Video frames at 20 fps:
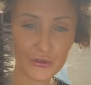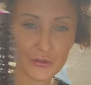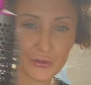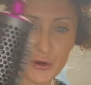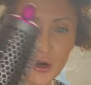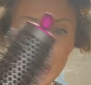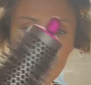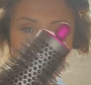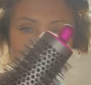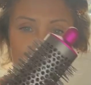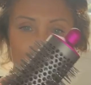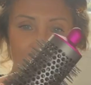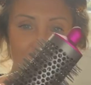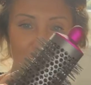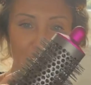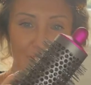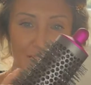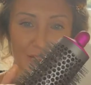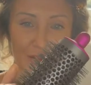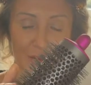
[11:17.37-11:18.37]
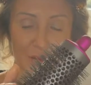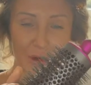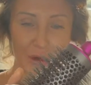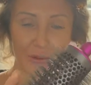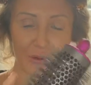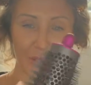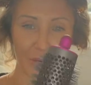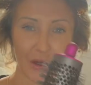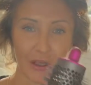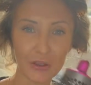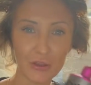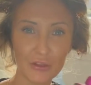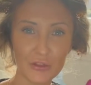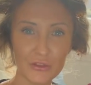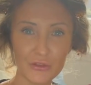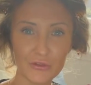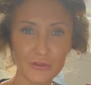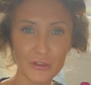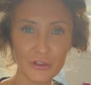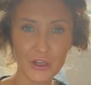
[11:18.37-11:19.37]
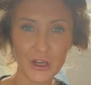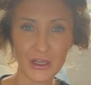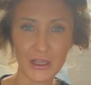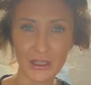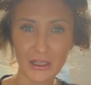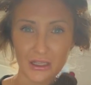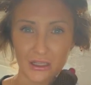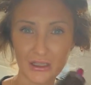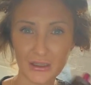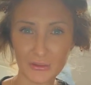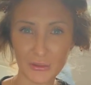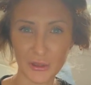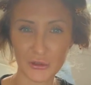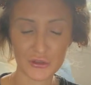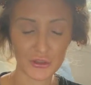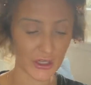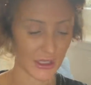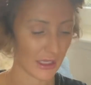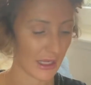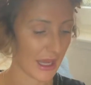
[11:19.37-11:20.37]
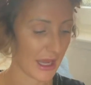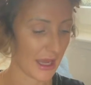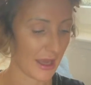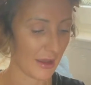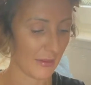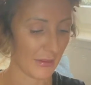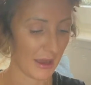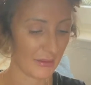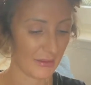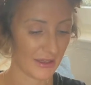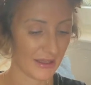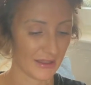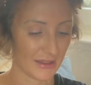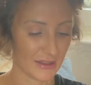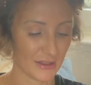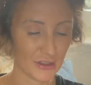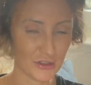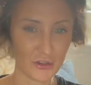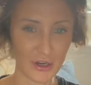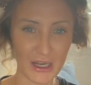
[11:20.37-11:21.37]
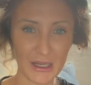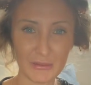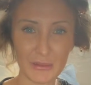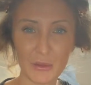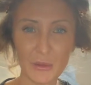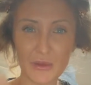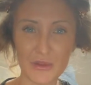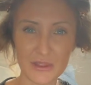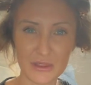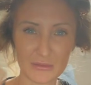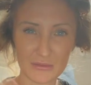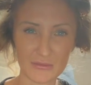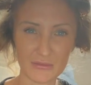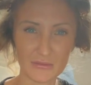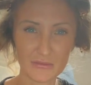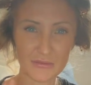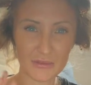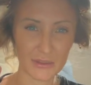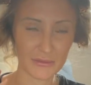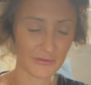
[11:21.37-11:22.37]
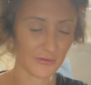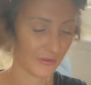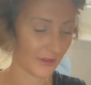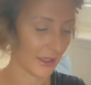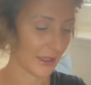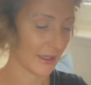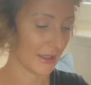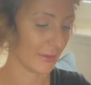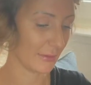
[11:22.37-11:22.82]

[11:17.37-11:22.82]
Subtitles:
brush. This would probably be quite good for trying to like blow dry your hair, maybe straight but with some flick at the